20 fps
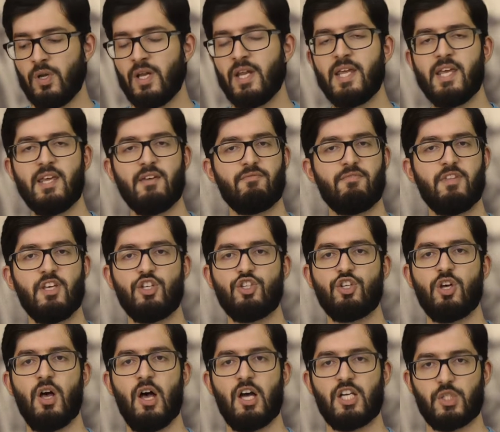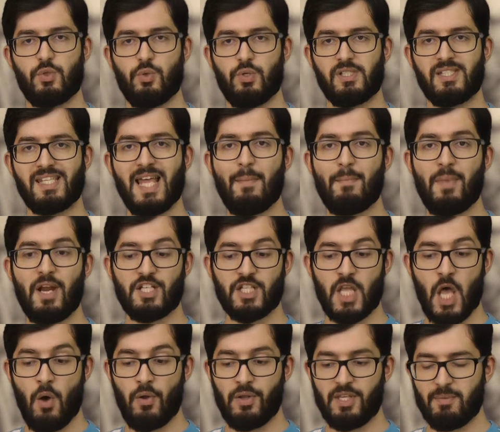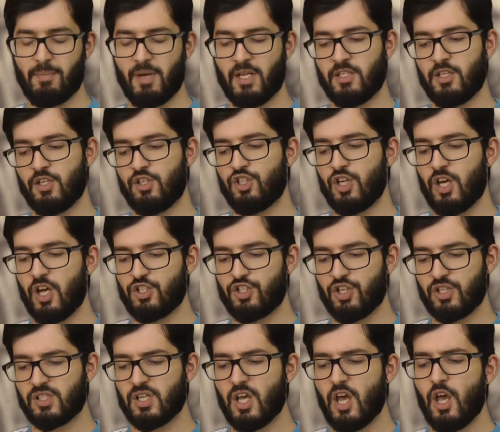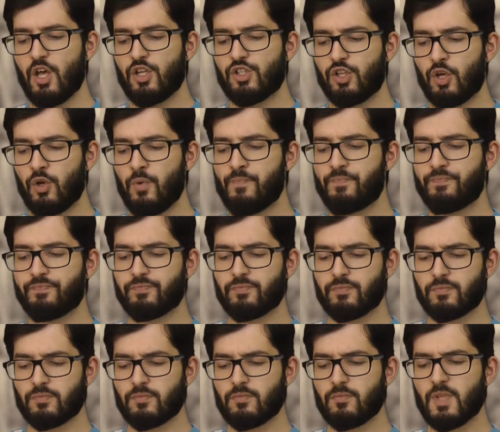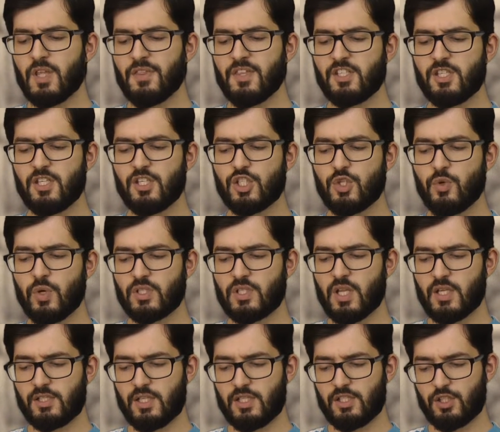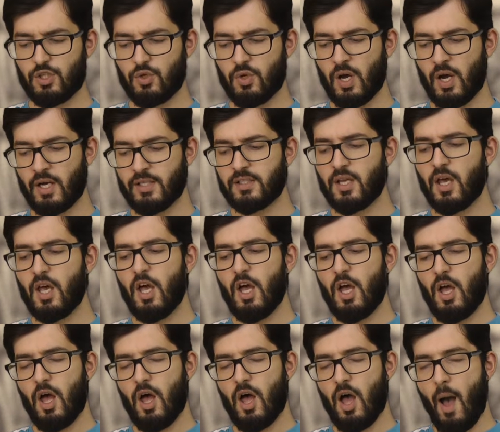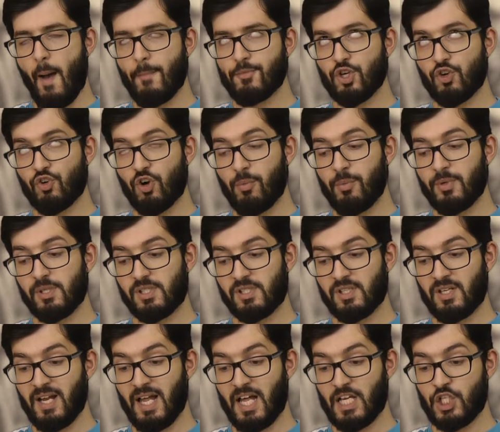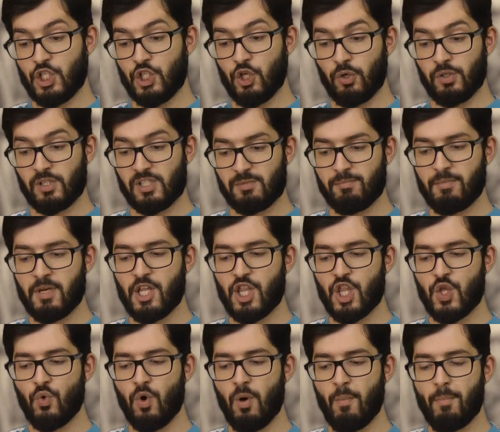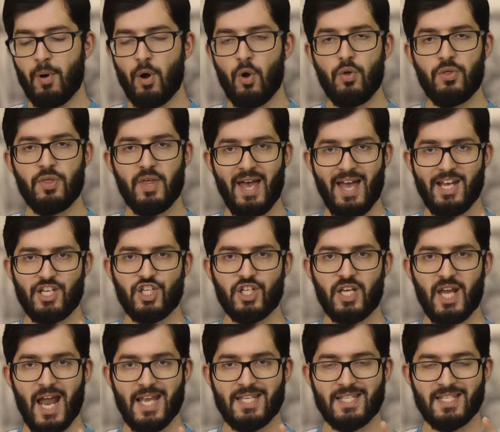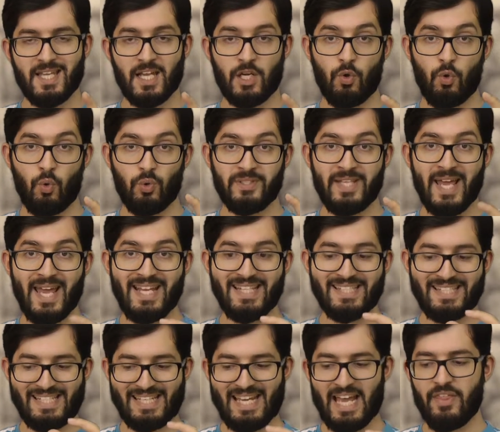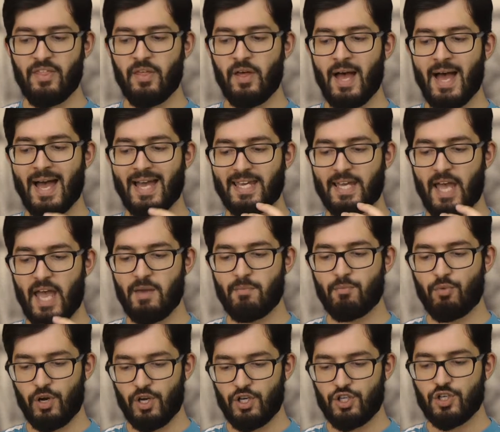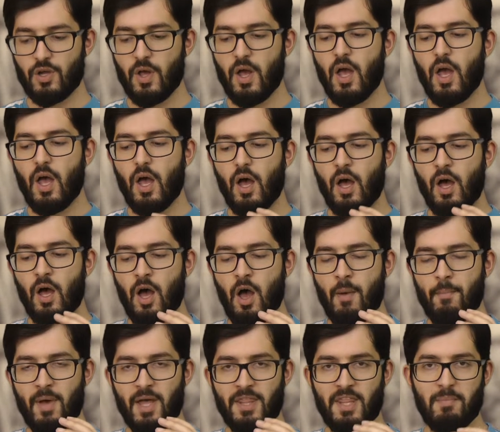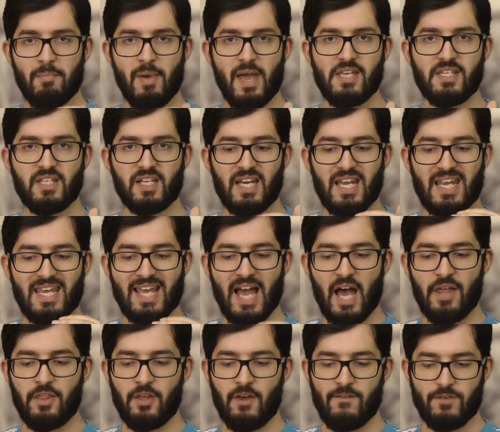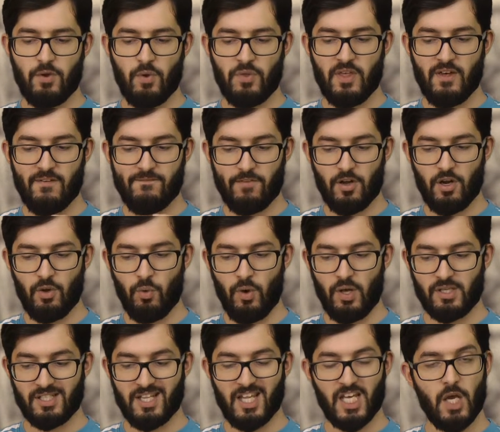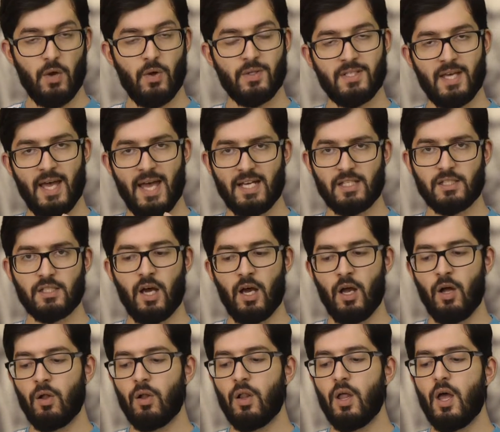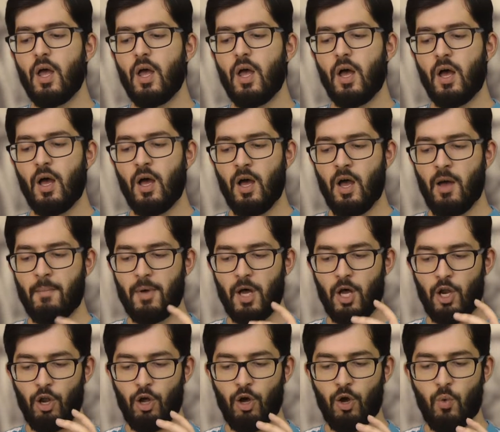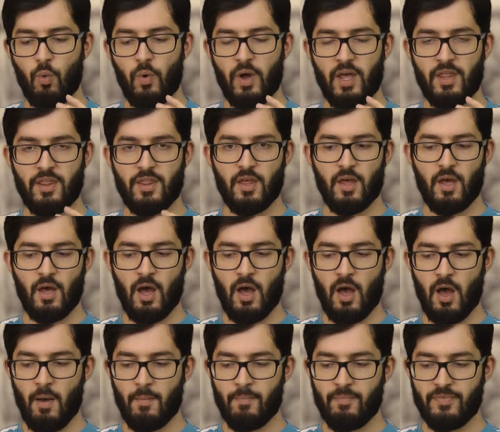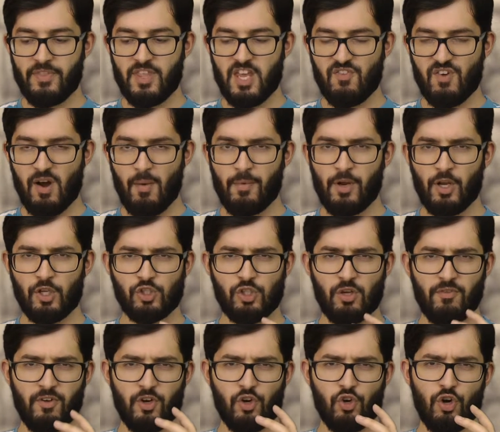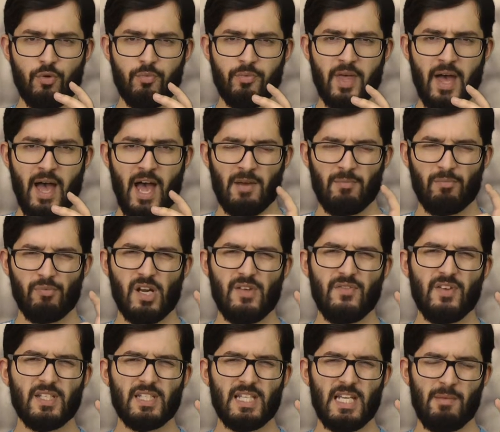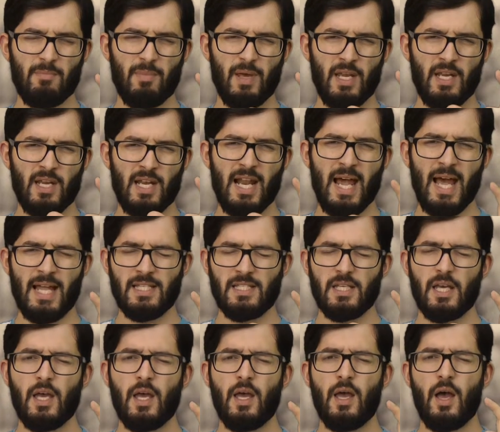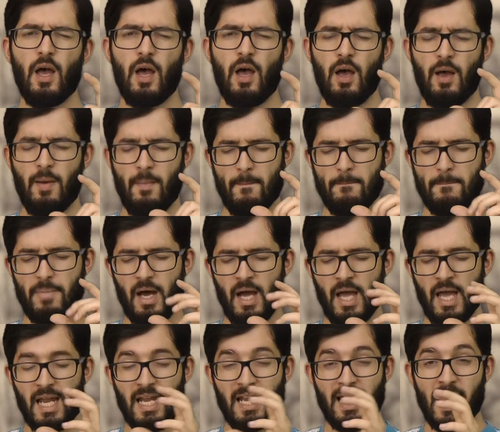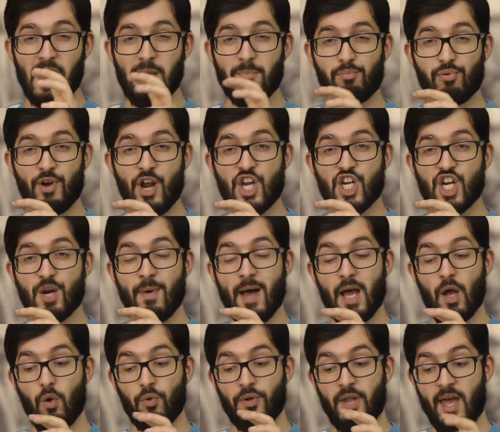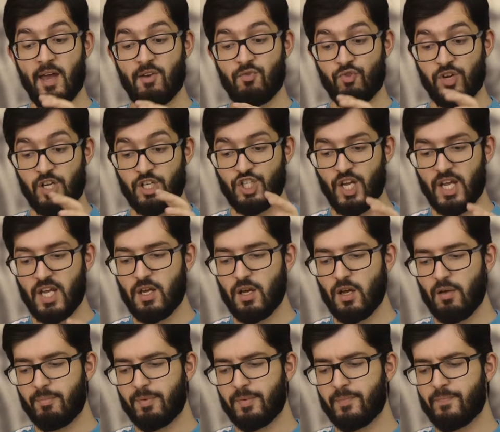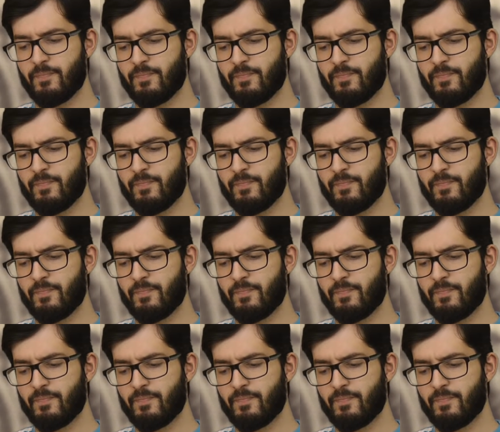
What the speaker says: leave the church to establish their own independent churches. So there's these two guys, John Robinson and John Smith, who are both educated and ordained together at Cambridge. And they basically gather a few of their followers and they go into exile along with the remnants of a group that had previously been led by a lay preacher, a man called Henry Jacob.